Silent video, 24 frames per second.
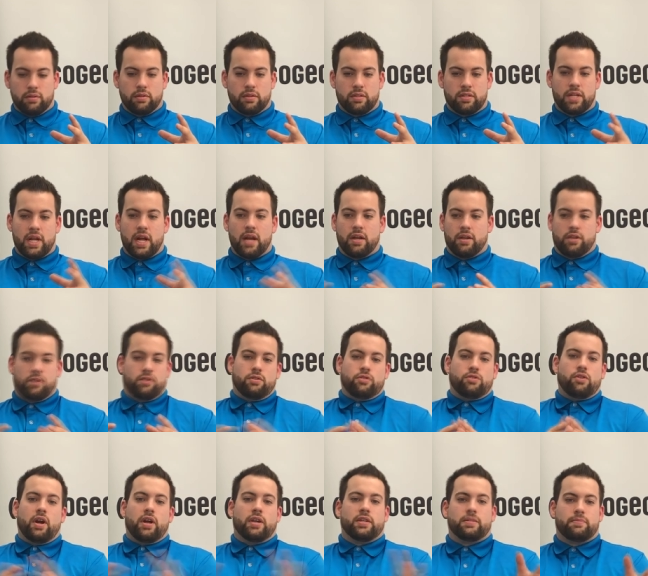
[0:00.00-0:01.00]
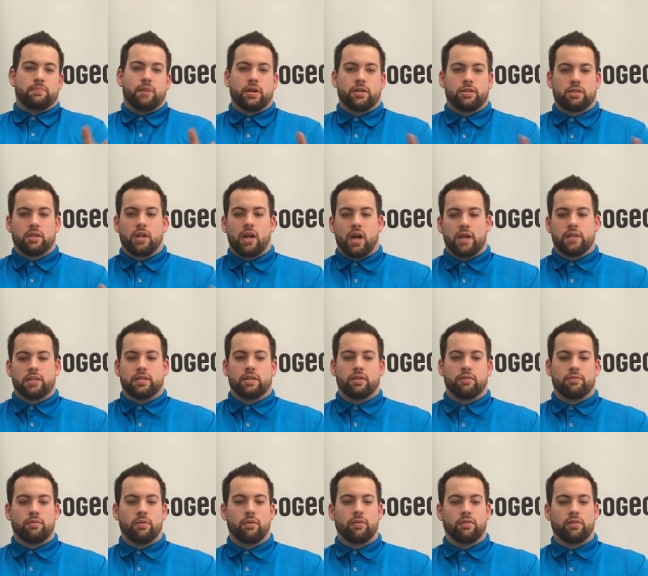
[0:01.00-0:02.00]
set trying to specialize in
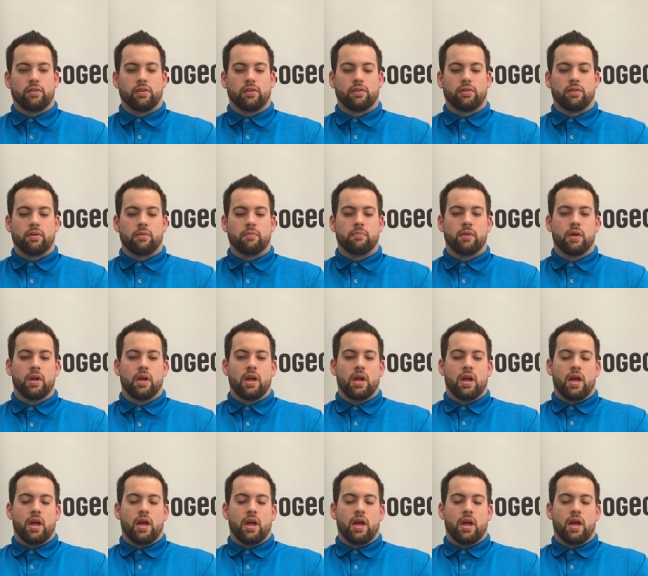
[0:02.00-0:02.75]
a phone system